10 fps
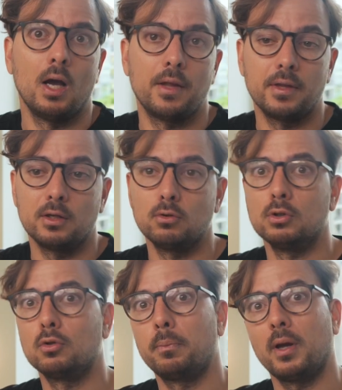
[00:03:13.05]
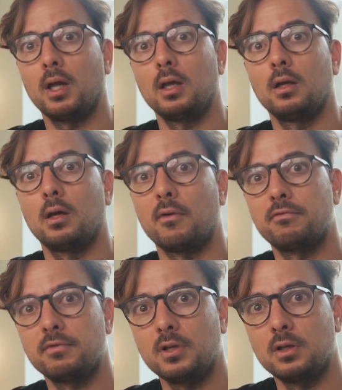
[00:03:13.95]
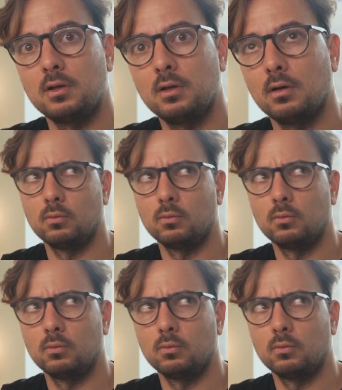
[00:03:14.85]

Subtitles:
And then you need to pay a fee,